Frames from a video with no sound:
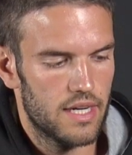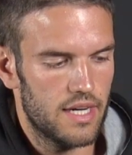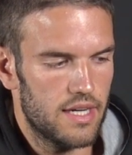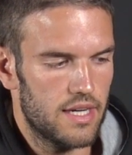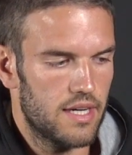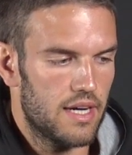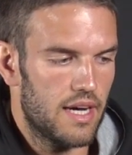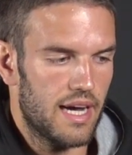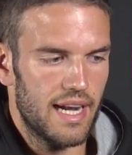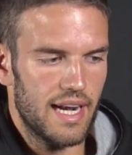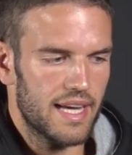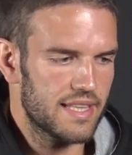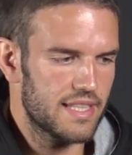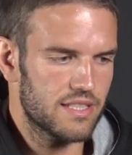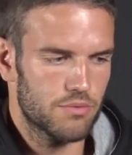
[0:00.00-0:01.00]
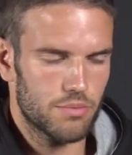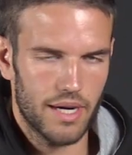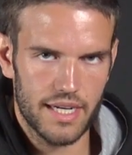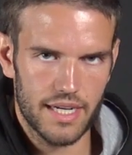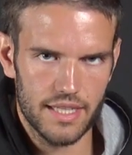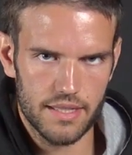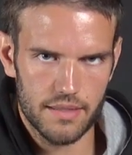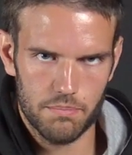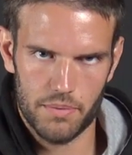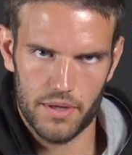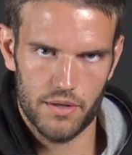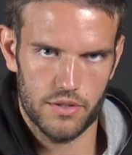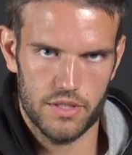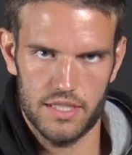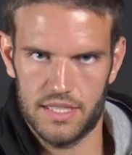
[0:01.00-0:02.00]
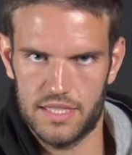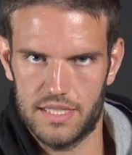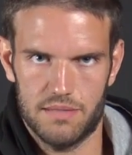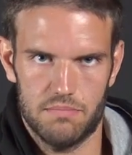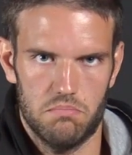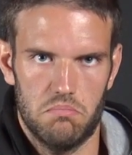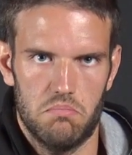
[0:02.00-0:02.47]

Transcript: I like this racket because it's